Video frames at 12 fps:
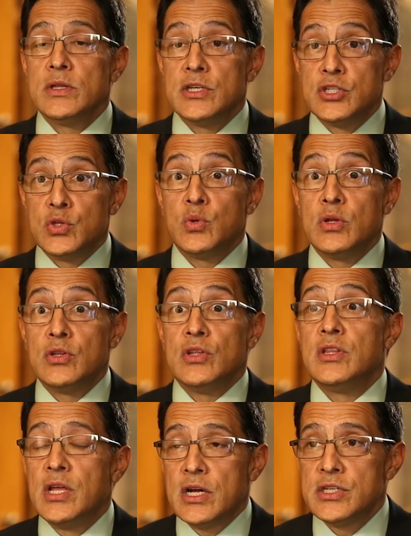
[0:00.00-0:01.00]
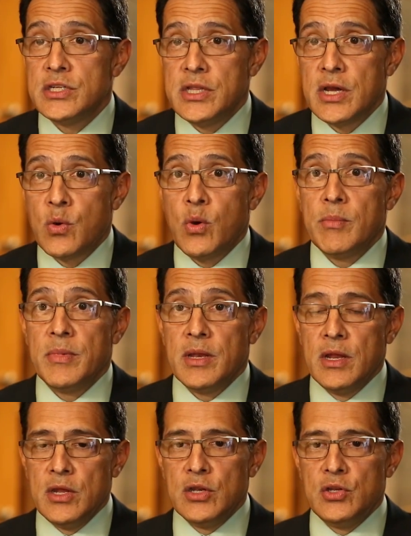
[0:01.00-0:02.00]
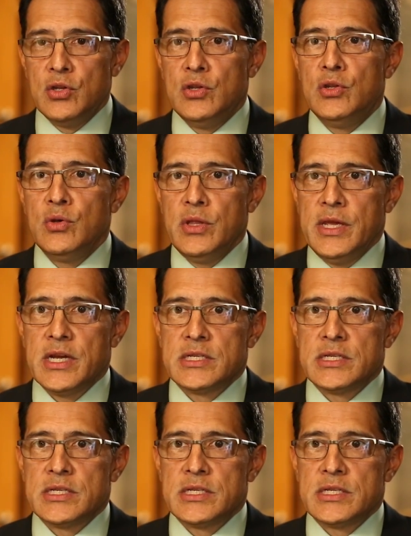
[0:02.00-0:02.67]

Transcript: want the student to touch the equipment, to do the